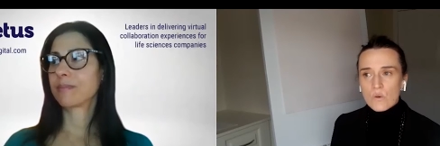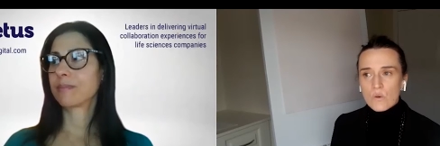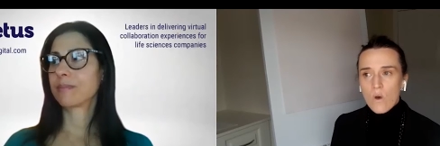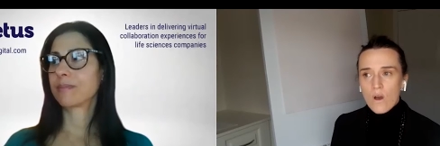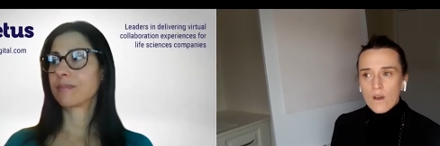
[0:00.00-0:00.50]

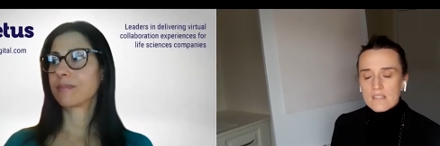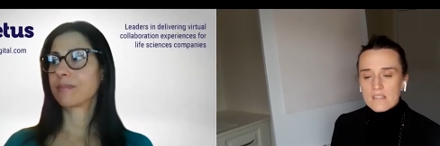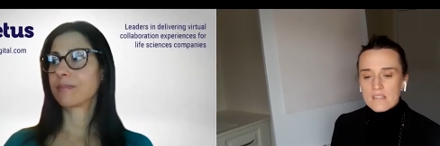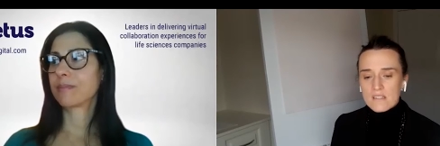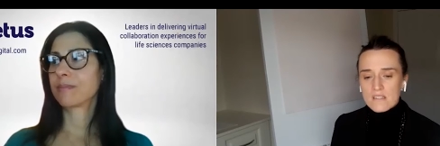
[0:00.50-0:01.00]
Speaker 1: So what
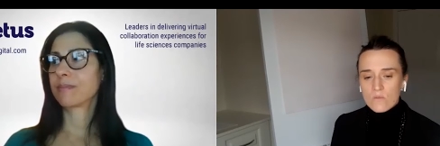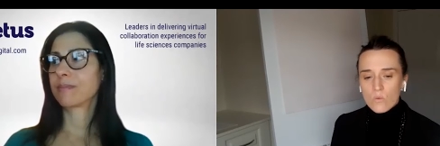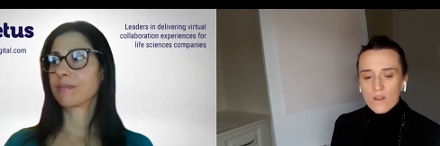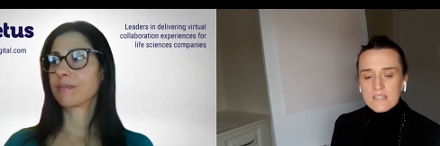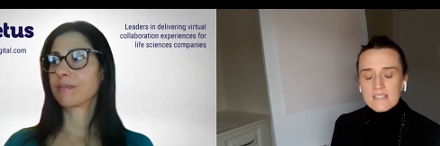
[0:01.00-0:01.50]
is
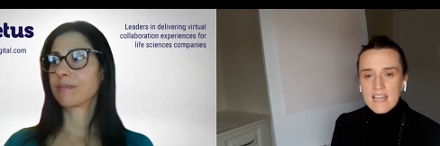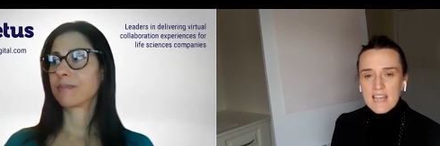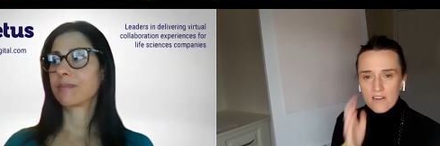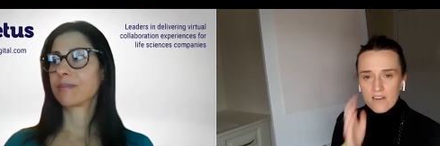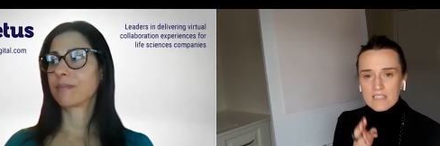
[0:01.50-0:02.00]
what is
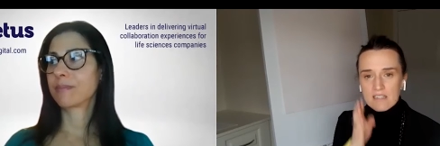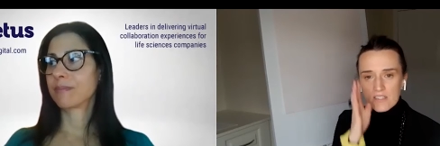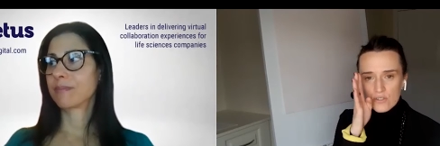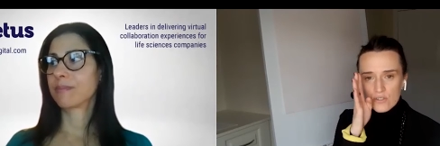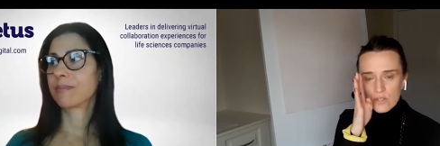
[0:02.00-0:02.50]
the area
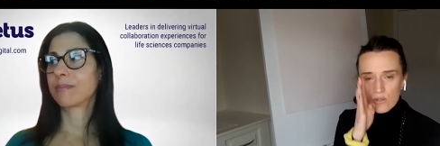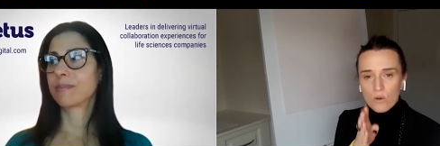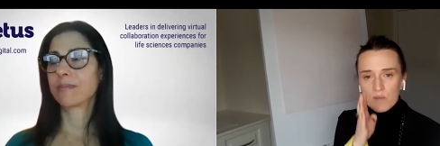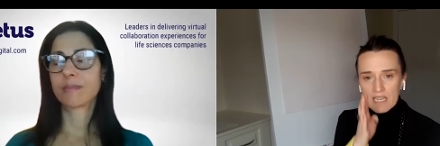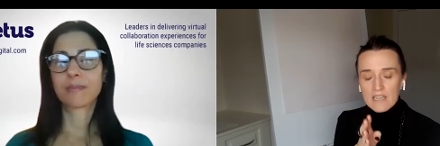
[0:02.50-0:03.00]
that you're
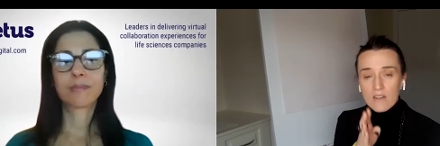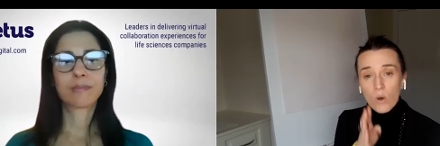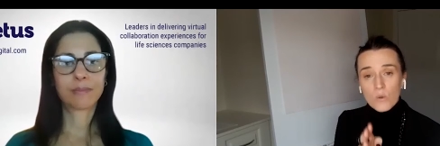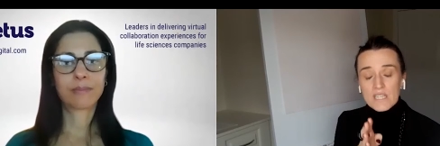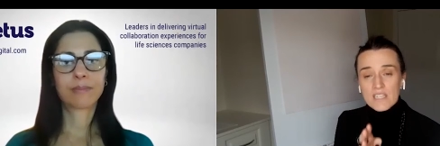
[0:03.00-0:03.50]
going to hone in,
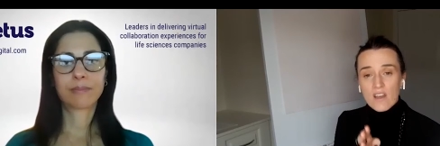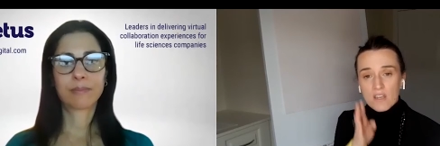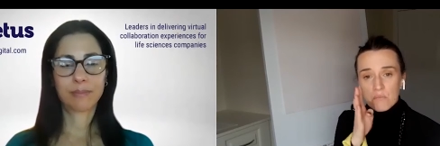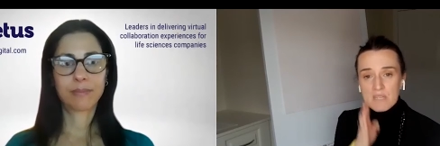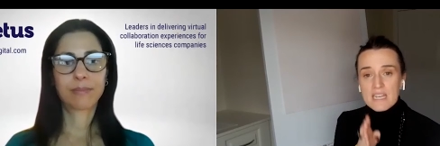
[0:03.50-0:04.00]
hone
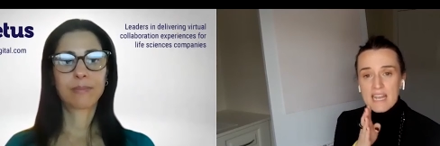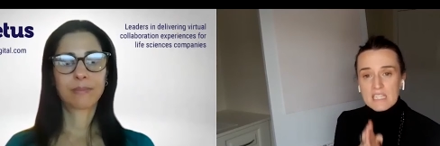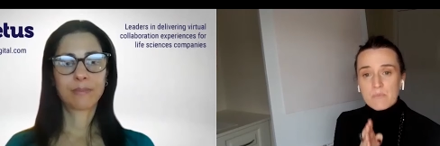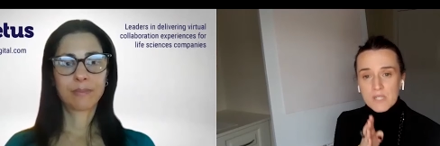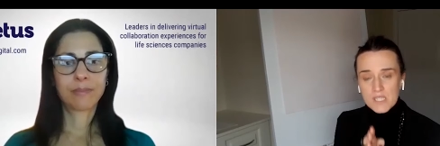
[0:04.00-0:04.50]
in on and be an
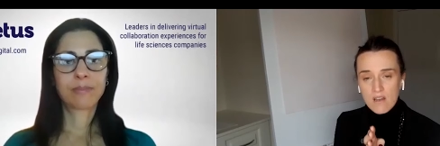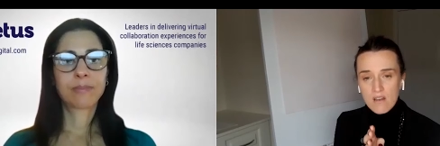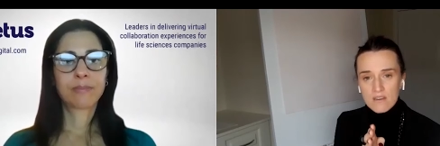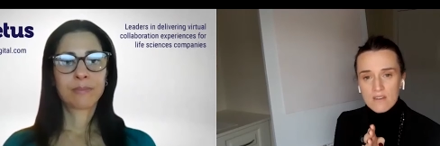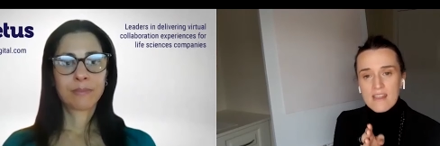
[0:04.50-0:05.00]
expert
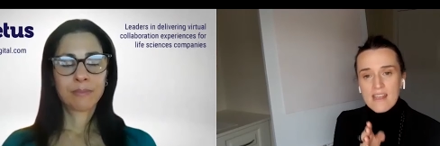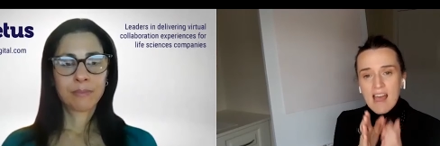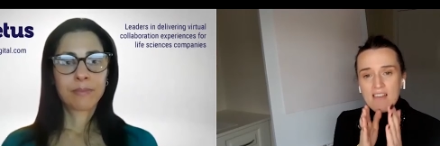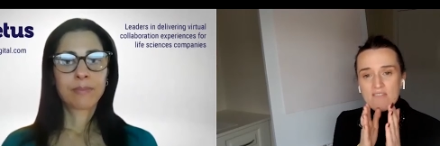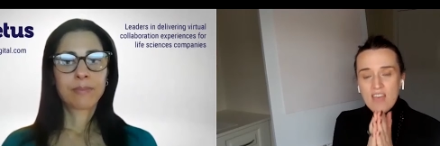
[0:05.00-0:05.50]
on?
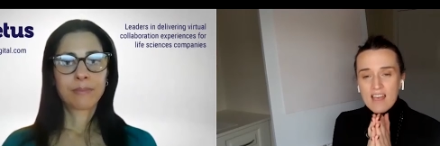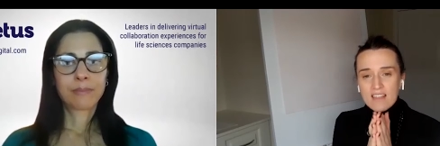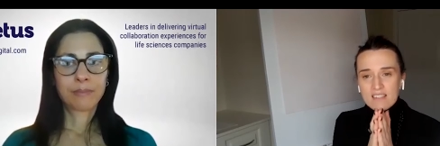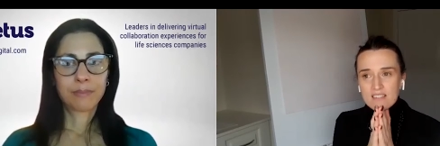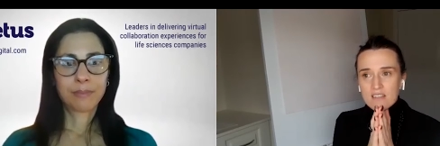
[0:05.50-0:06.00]
And
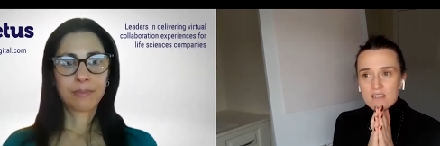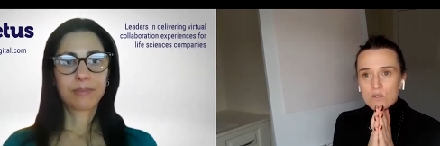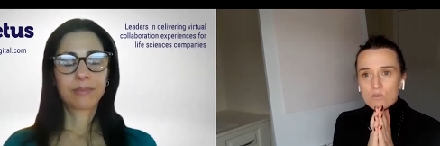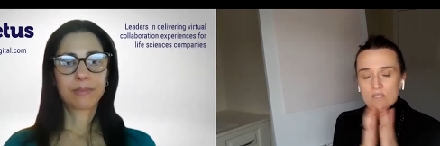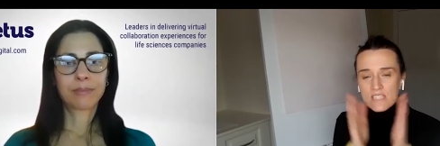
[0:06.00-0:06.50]
that
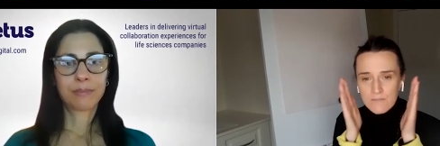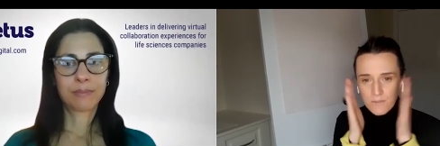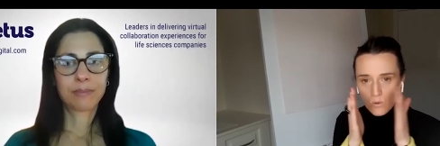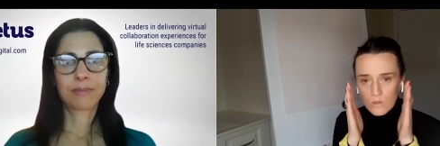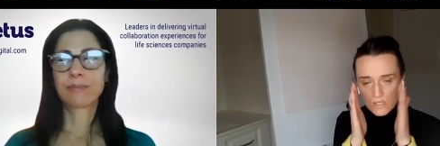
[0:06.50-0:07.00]
you stay
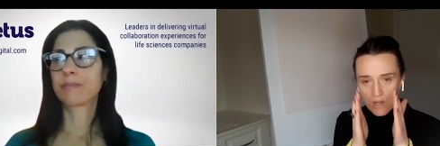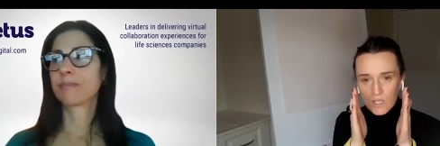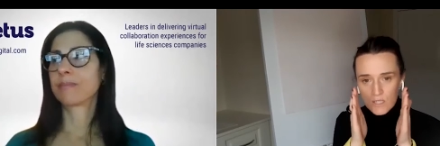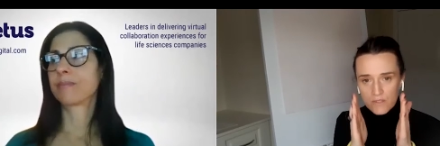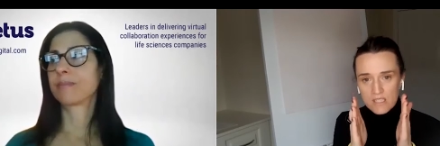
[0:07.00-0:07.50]
focused
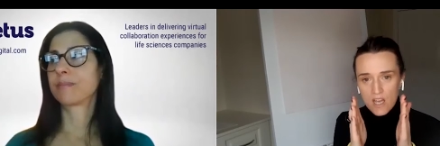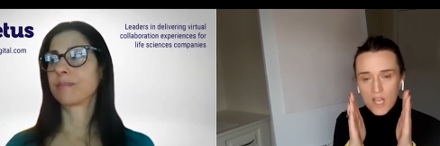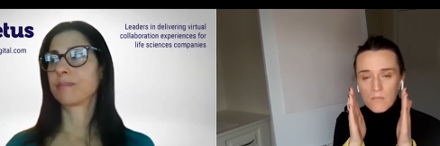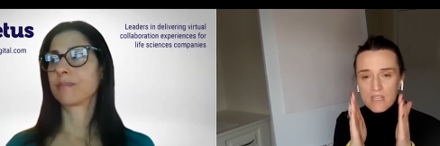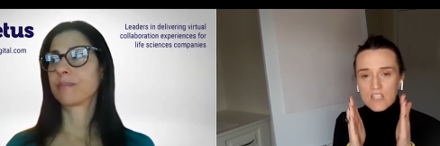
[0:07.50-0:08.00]
all of the
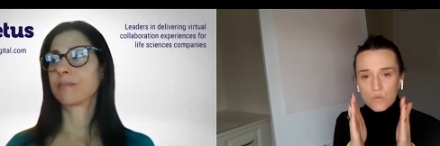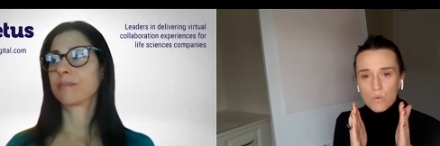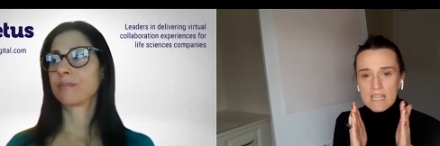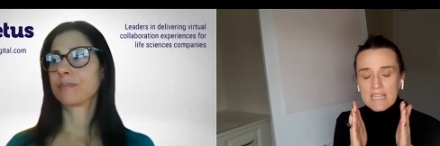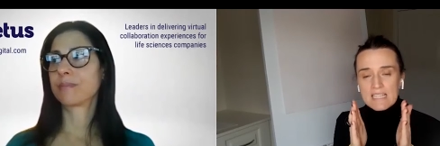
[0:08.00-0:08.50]
time
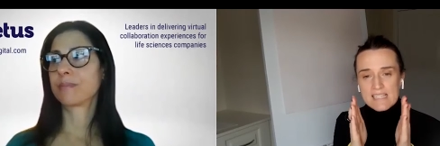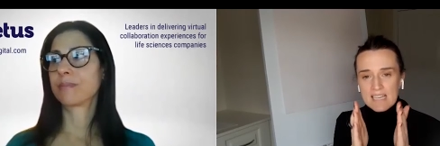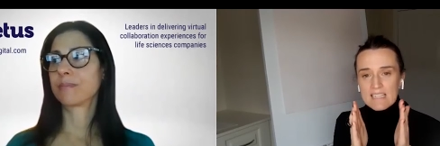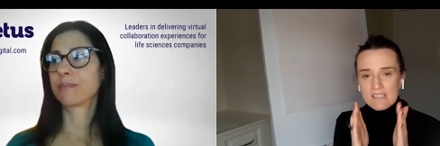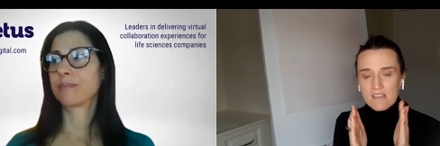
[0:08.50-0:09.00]
each week,
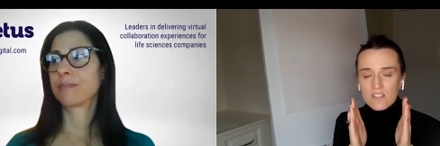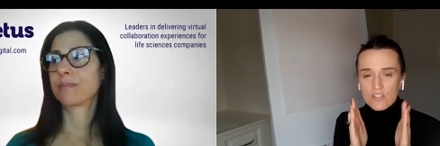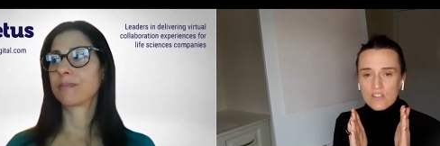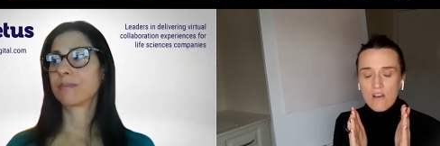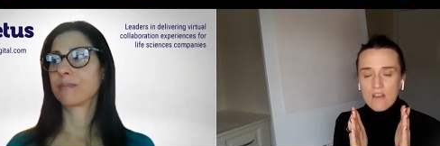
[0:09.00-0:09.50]
setting
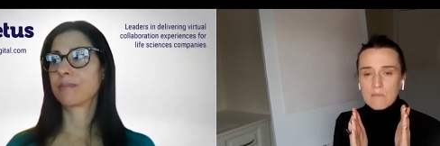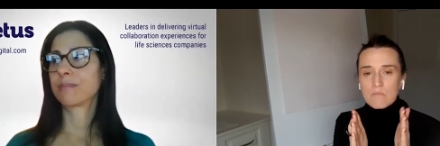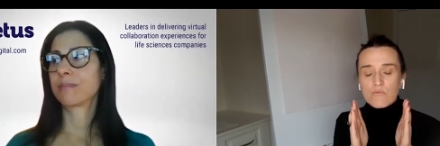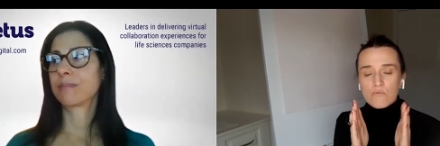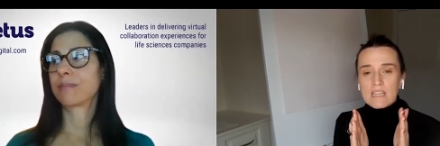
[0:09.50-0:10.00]
aside your
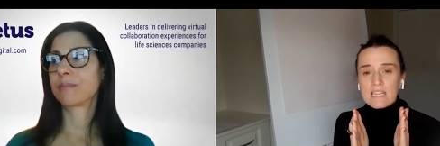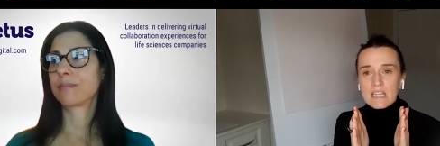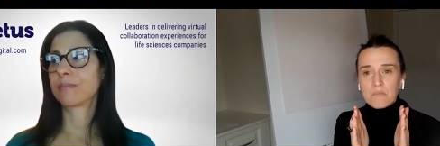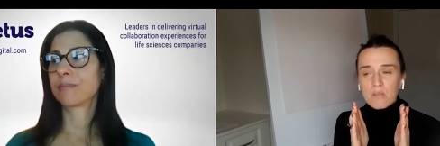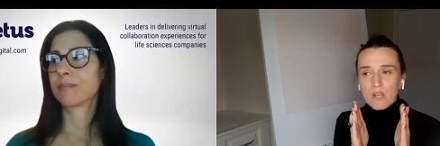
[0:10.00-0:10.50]
time to
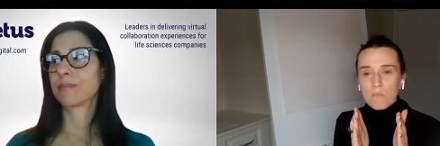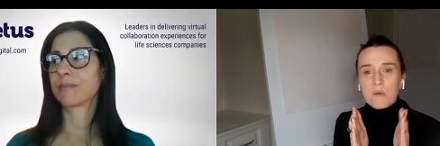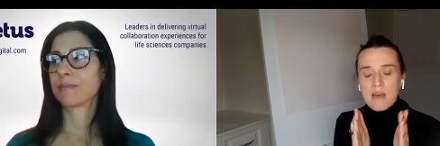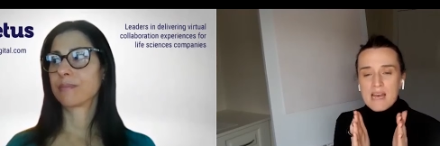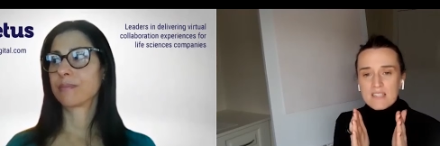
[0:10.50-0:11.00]
really
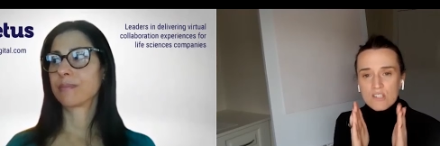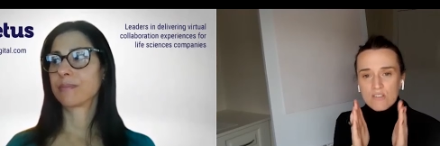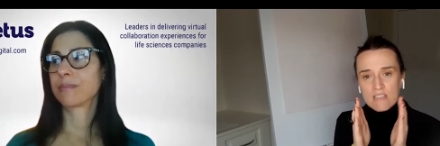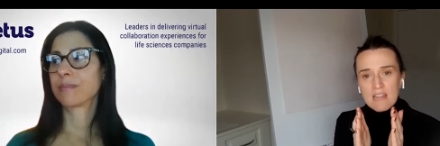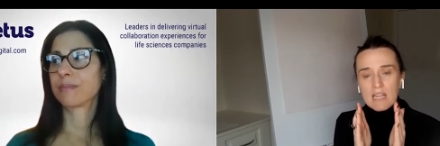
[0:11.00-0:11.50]
become a
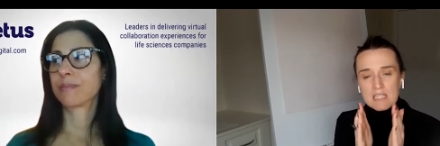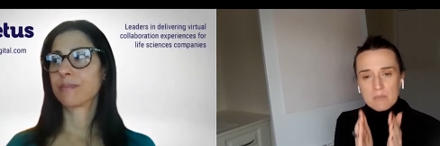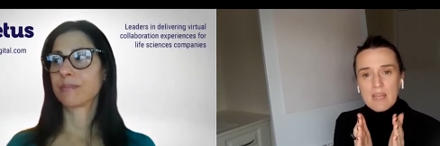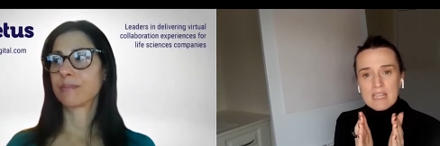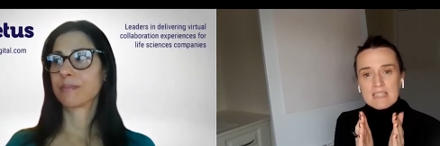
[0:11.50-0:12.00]
master in
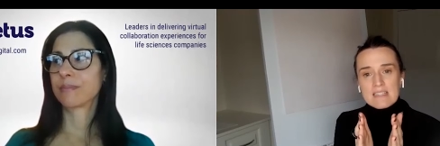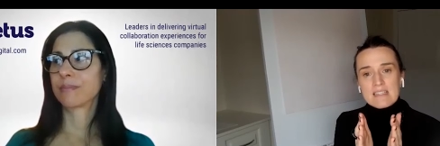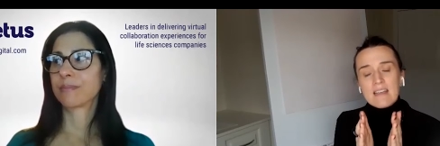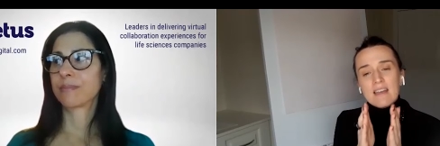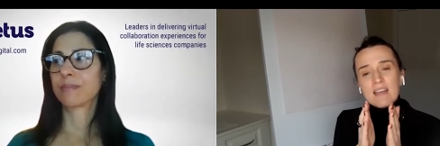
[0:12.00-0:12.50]
that
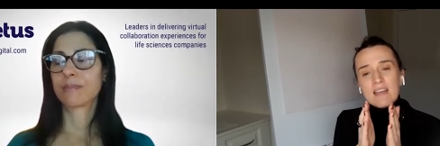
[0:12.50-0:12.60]
space